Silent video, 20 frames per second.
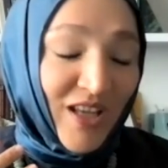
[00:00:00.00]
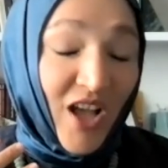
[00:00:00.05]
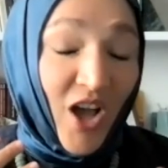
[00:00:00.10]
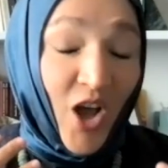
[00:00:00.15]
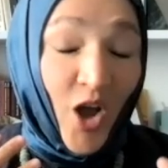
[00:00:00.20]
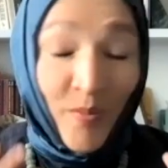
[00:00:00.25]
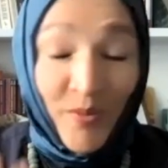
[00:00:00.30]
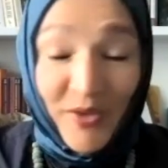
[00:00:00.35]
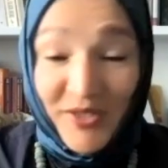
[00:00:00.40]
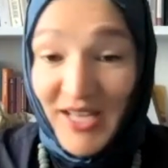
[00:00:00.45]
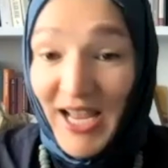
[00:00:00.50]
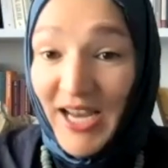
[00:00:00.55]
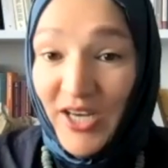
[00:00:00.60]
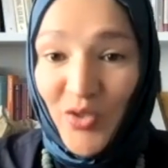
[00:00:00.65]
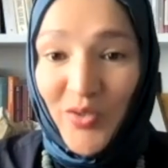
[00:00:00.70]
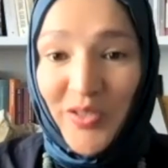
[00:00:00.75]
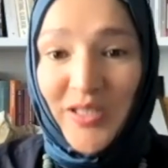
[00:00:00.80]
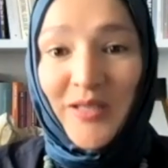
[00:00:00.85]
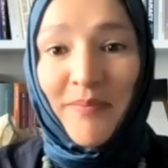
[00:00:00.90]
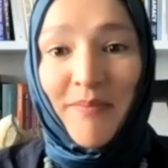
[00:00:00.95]

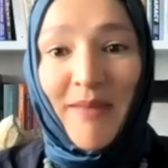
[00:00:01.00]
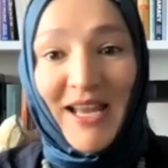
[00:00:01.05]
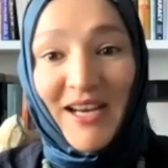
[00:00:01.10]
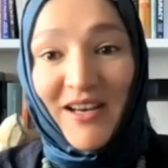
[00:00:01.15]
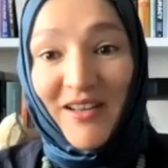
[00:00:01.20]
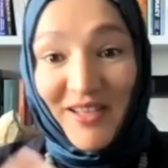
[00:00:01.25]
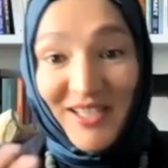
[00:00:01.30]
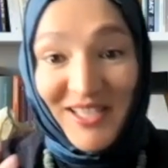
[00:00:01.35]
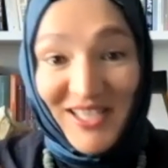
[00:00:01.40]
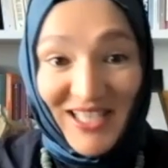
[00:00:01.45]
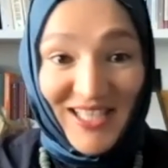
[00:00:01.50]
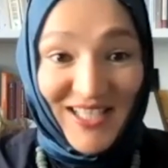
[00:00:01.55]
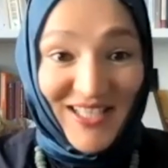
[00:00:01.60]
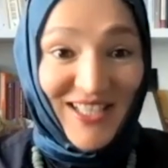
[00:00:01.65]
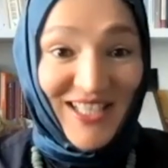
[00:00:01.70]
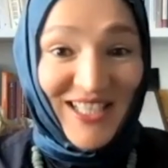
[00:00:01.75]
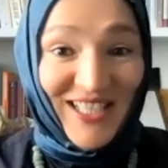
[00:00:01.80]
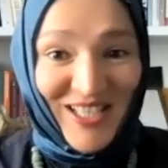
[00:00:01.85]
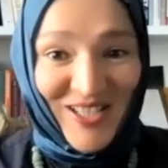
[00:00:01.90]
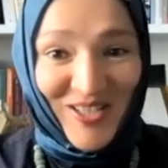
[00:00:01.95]
homosexual man in the
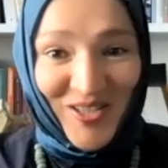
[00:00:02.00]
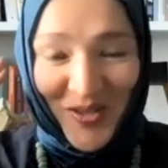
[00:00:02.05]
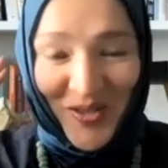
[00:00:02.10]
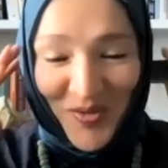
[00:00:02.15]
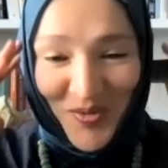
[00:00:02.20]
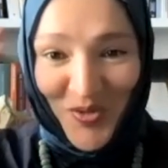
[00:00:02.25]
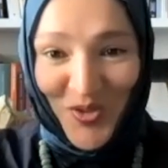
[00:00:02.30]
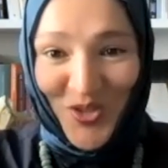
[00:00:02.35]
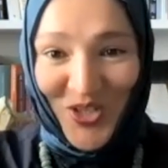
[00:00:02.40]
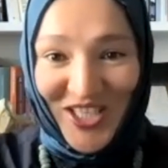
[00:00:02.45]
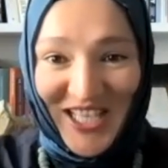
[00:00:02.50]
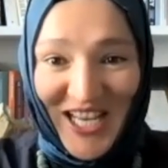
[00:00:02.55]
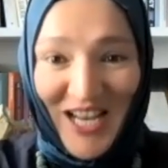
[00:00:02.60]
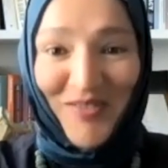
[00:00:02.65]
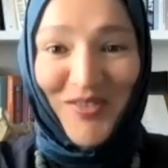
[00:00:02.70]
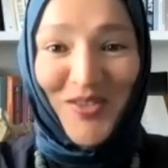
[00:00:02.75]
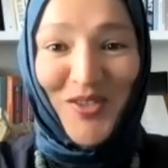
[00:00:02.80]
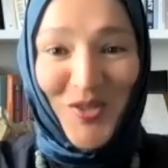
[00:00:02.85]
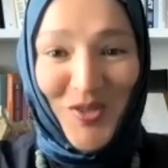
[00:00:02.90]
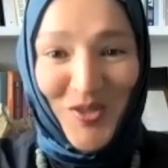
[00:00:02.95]
60s, you just
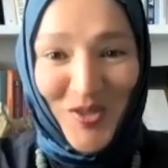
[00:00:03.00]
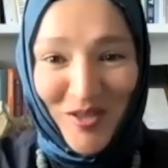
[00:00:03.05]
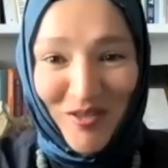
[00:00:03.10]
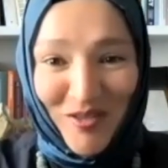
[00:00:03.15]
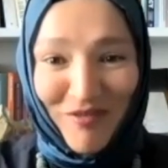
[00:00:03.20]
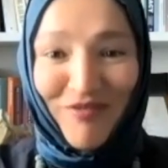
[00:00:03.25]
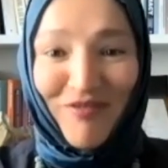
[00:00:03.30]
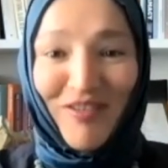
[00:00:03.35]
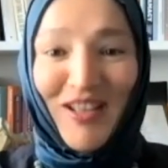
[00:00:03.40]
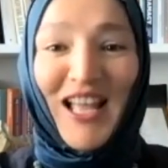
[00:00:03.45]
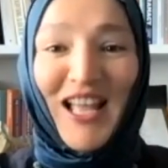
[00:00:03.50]
have to sort of